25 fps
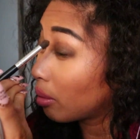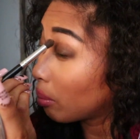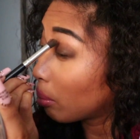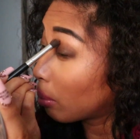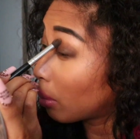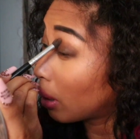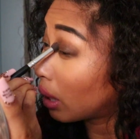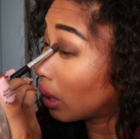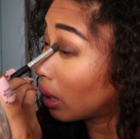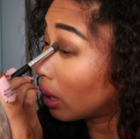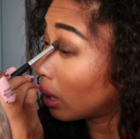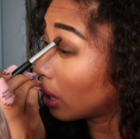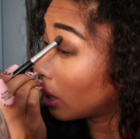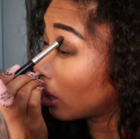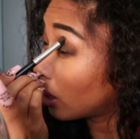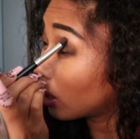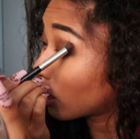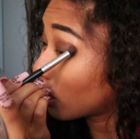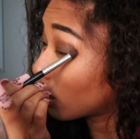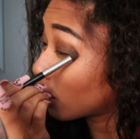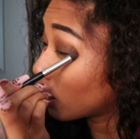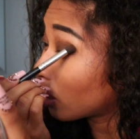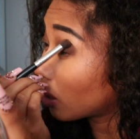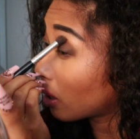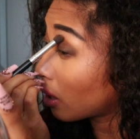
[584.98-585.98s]
But
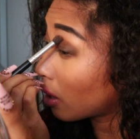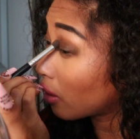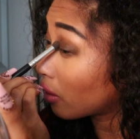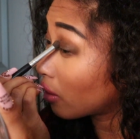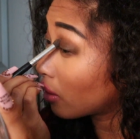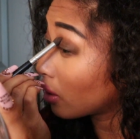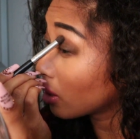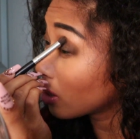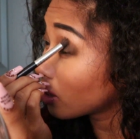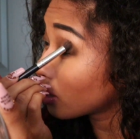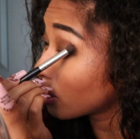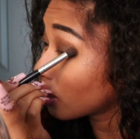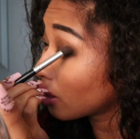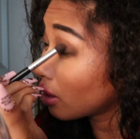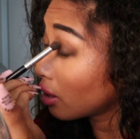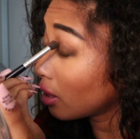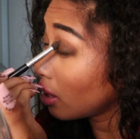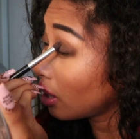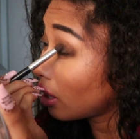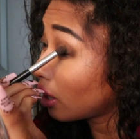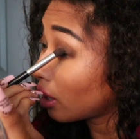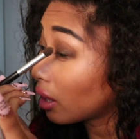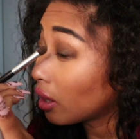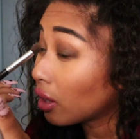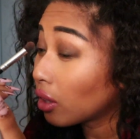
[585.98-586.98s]
that's the
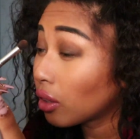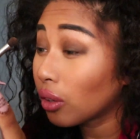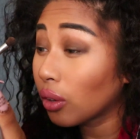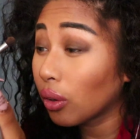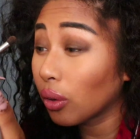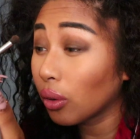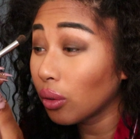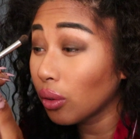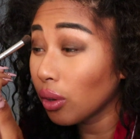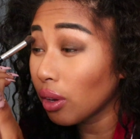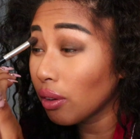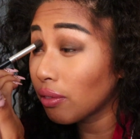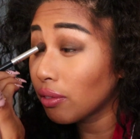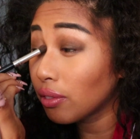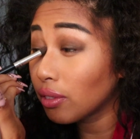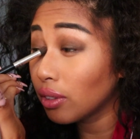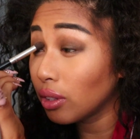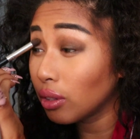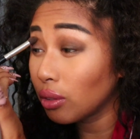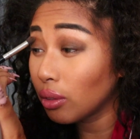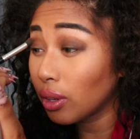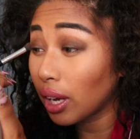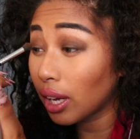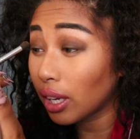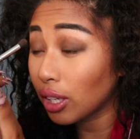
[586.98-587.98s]
thing, you know, if
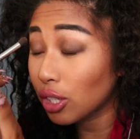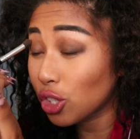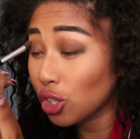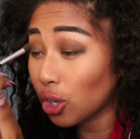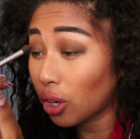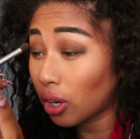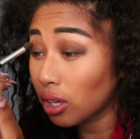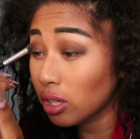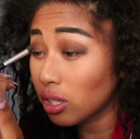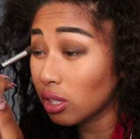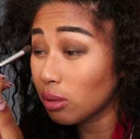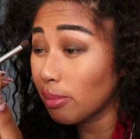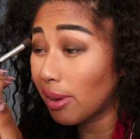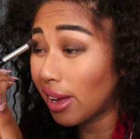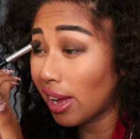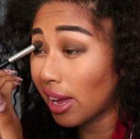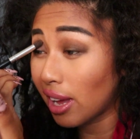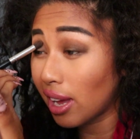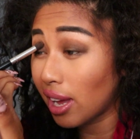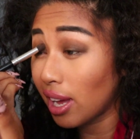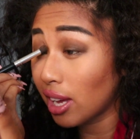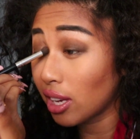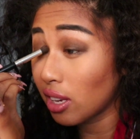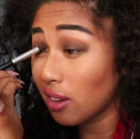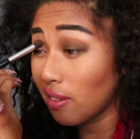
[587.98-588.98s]
you get a
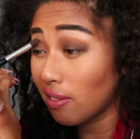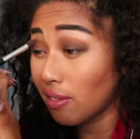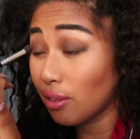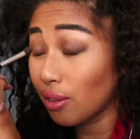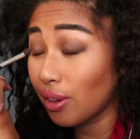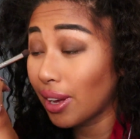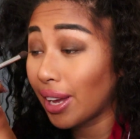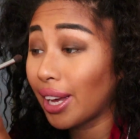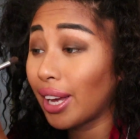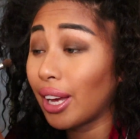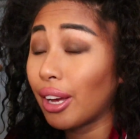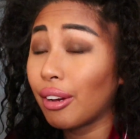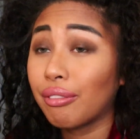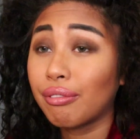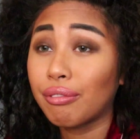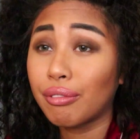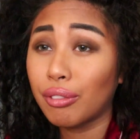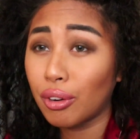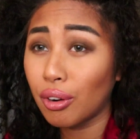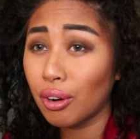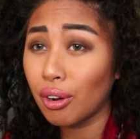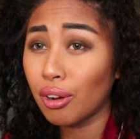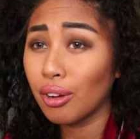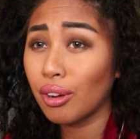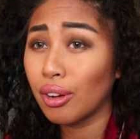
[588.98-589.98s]
chargeback, if you get a
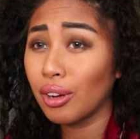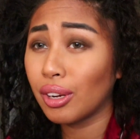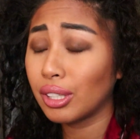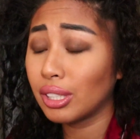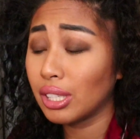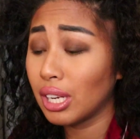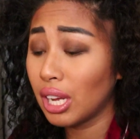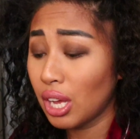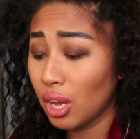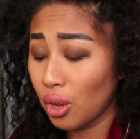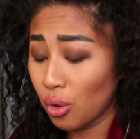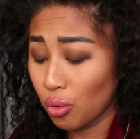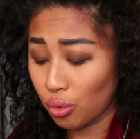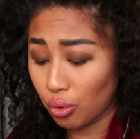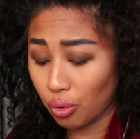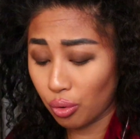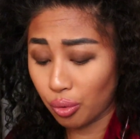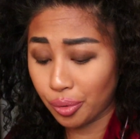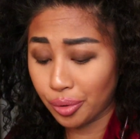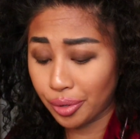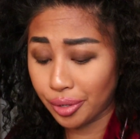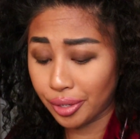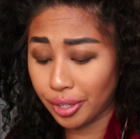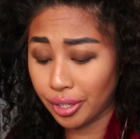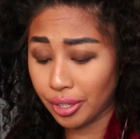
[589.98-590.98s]
fraud
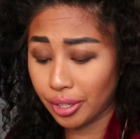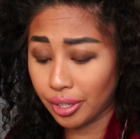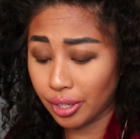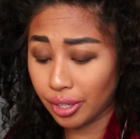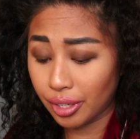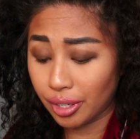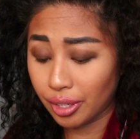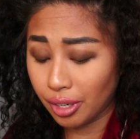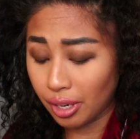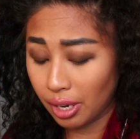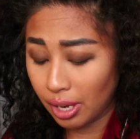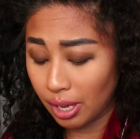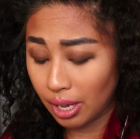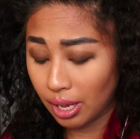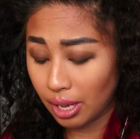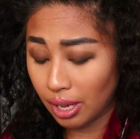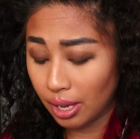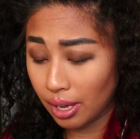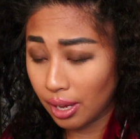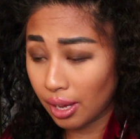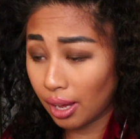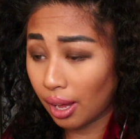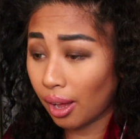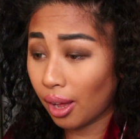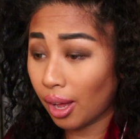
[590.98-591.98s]
order,
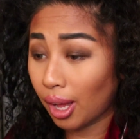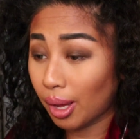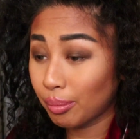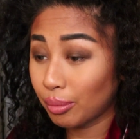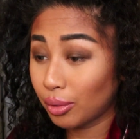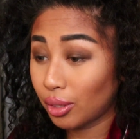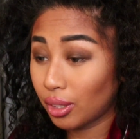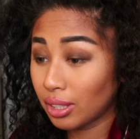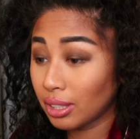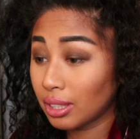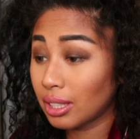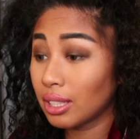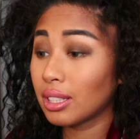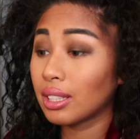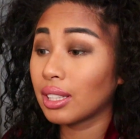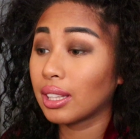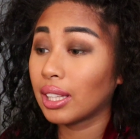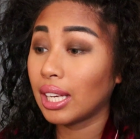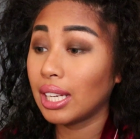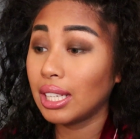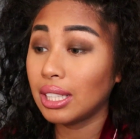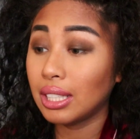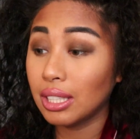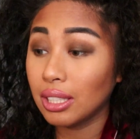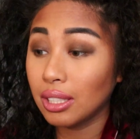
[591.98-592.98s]
there's this
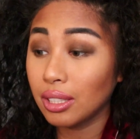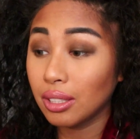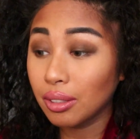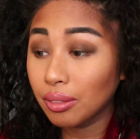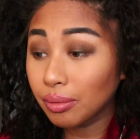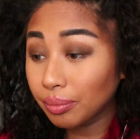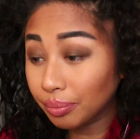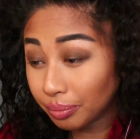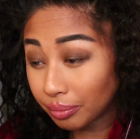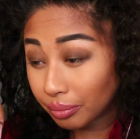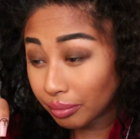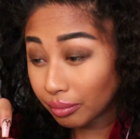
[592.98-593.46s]
lady,